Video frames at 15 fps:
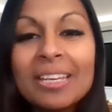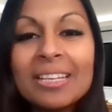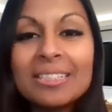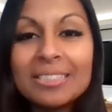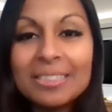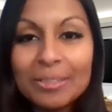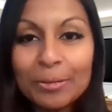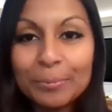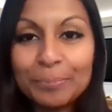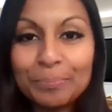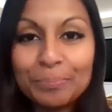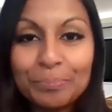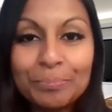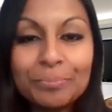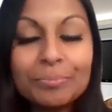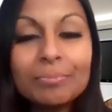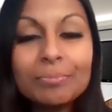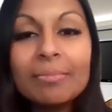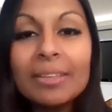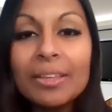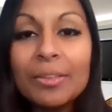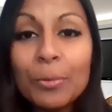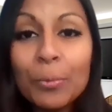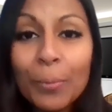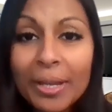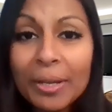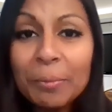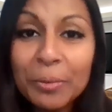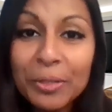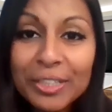So the way
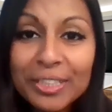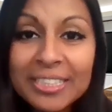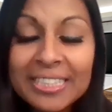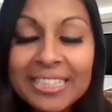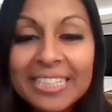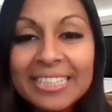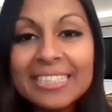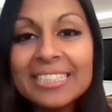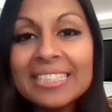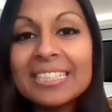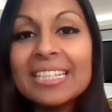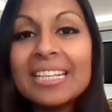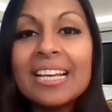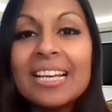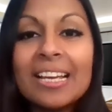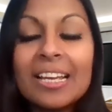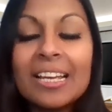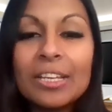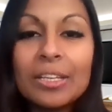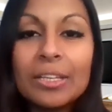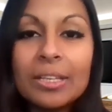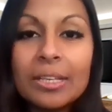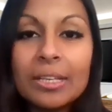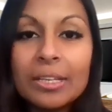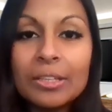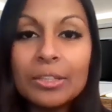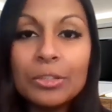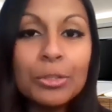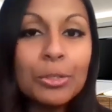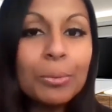it works is
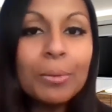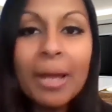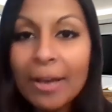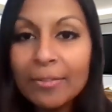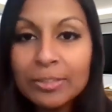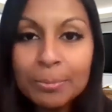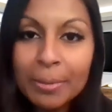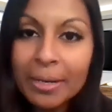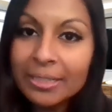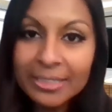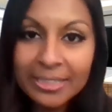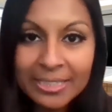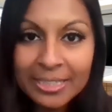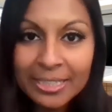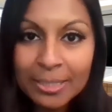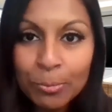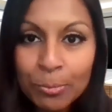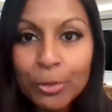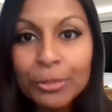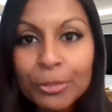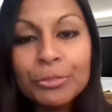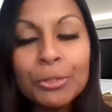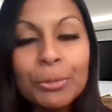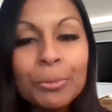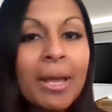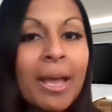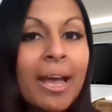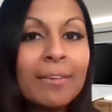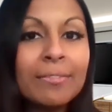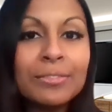you don't have to buy leads anymore. You don't
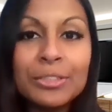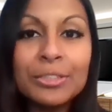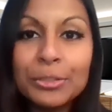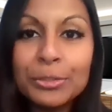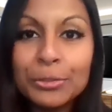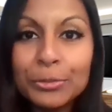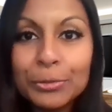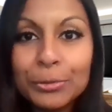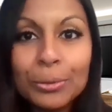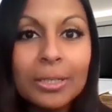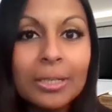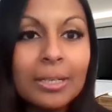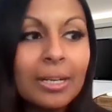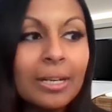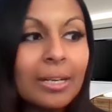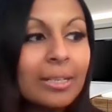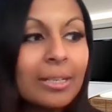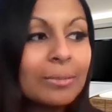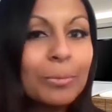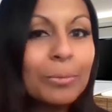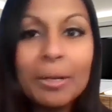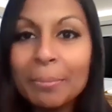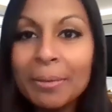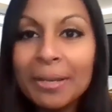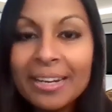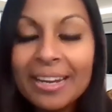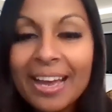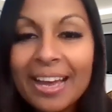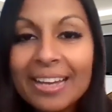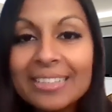have to run paid
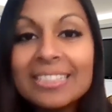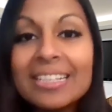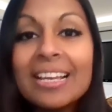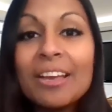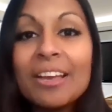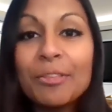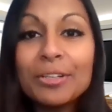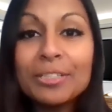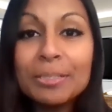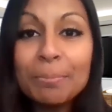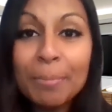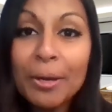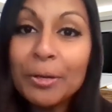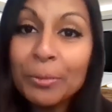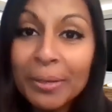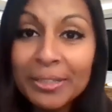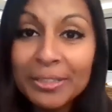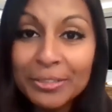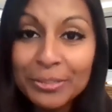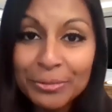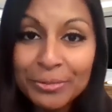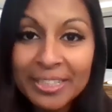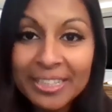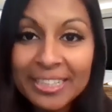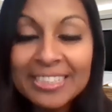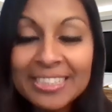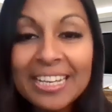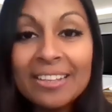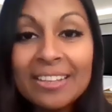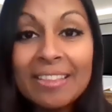ads. There is a better way to do things,
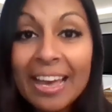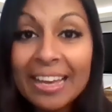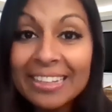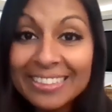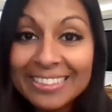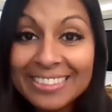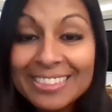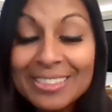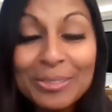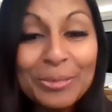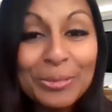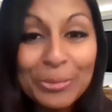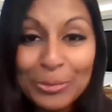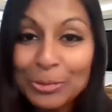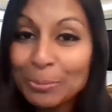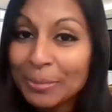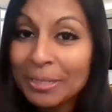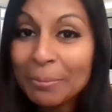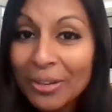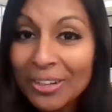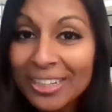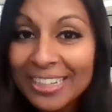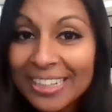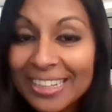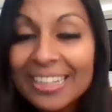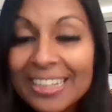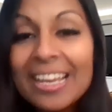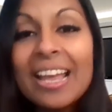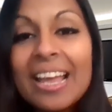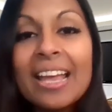and that is through social media marketing.
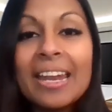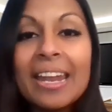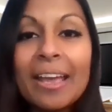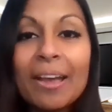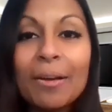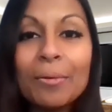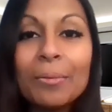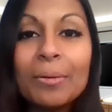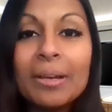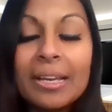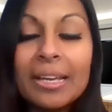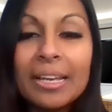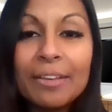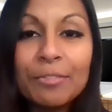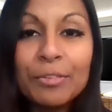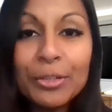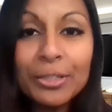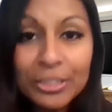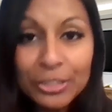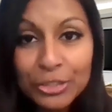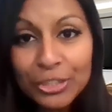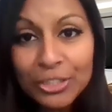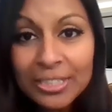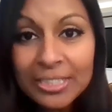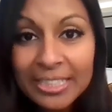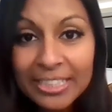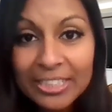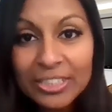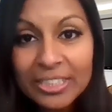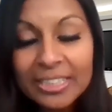Now, if you're an insurance
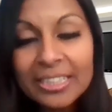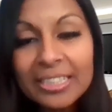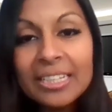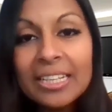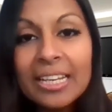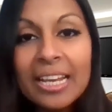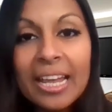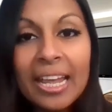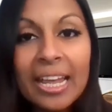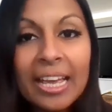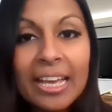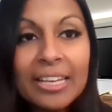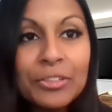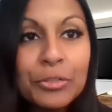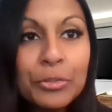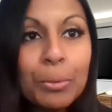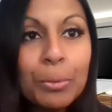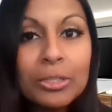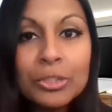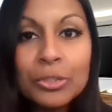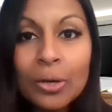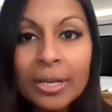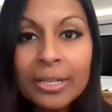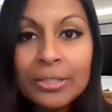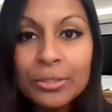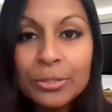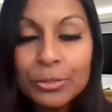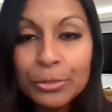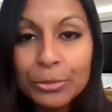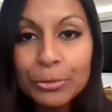agent and you are trying to
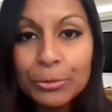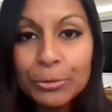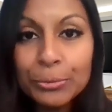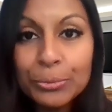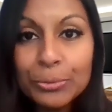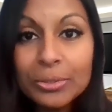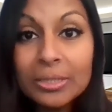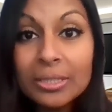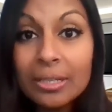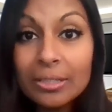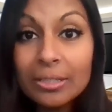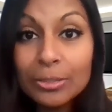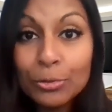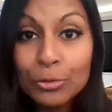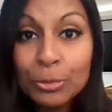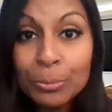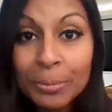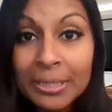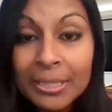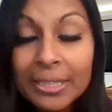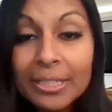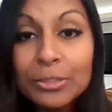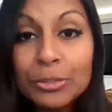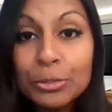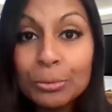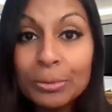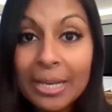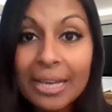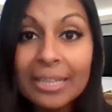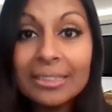use social media to
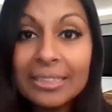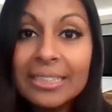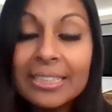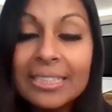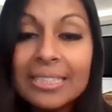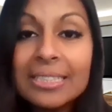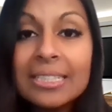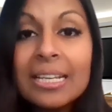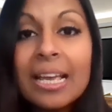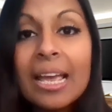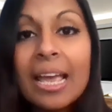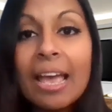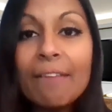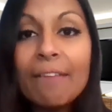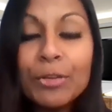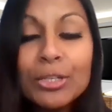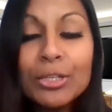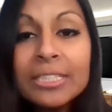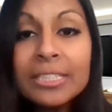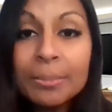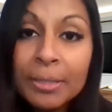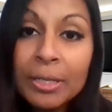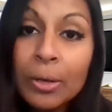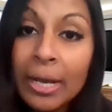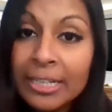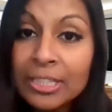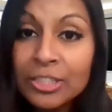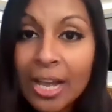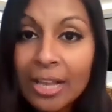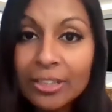get leads, at first it can be kind of
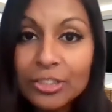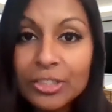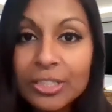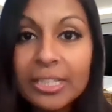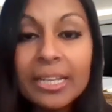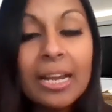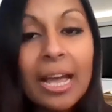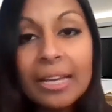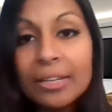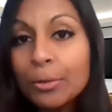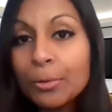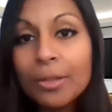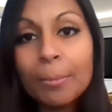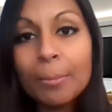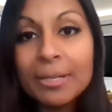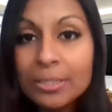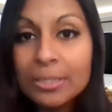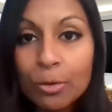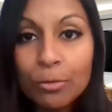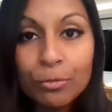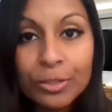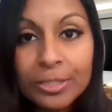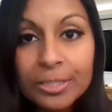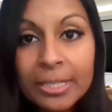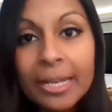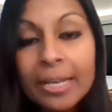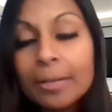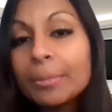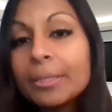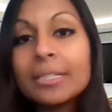challenging. And I know that myself
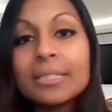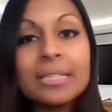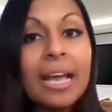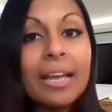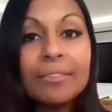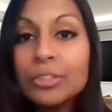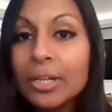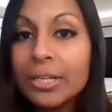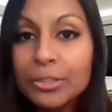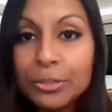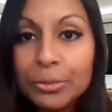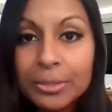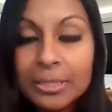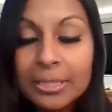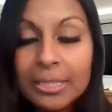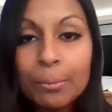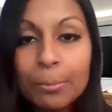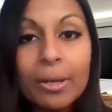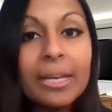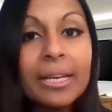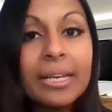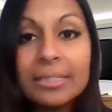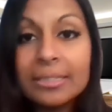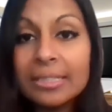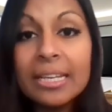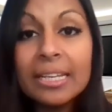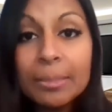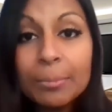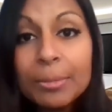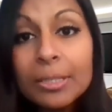firsthand because I've tried to do it the same way. It
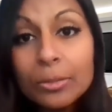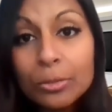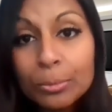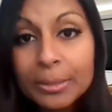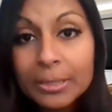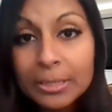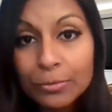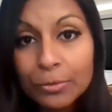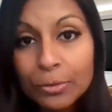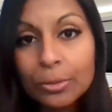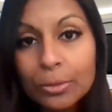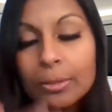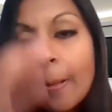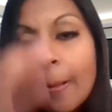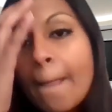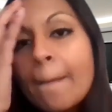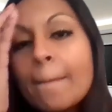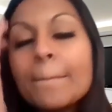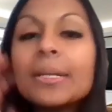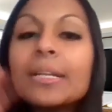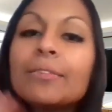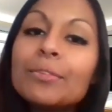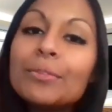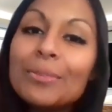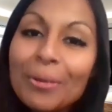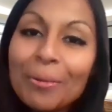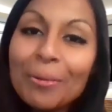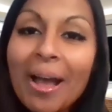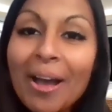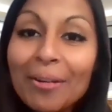can be a little bit difficult. But if you
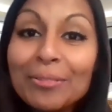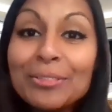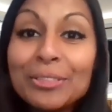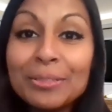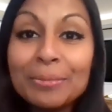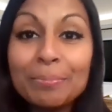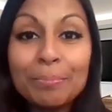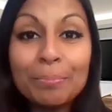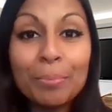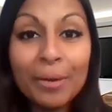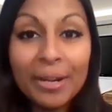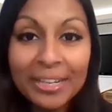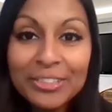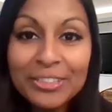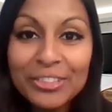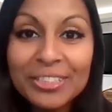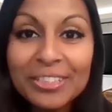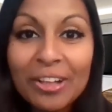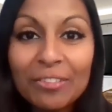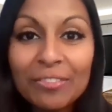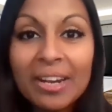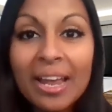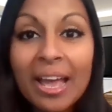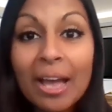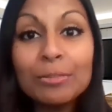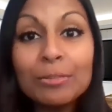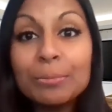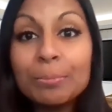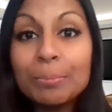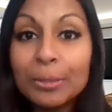know how to brand yourself and how
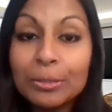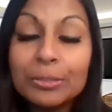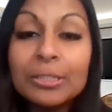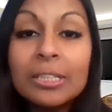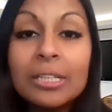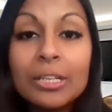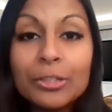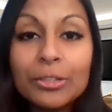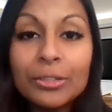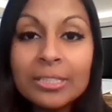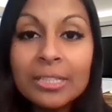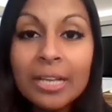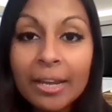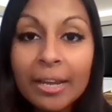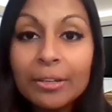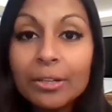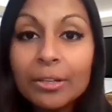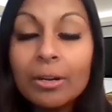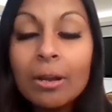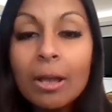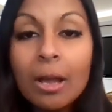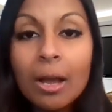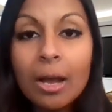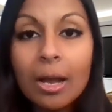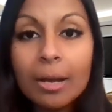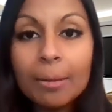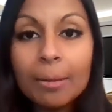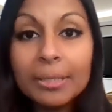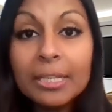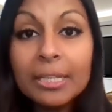to build your entire
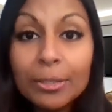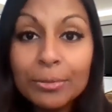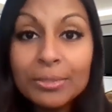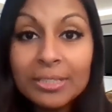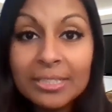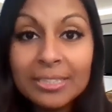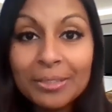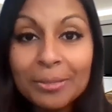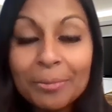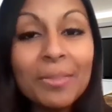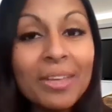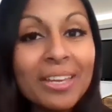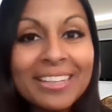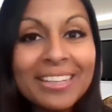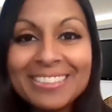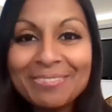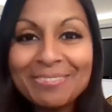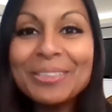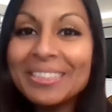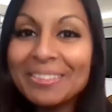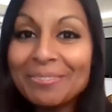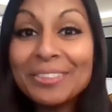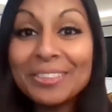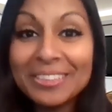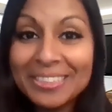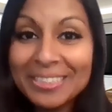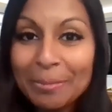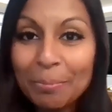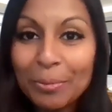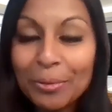ecosystem, then it's really, really
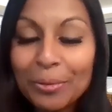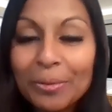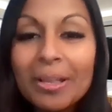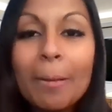simple.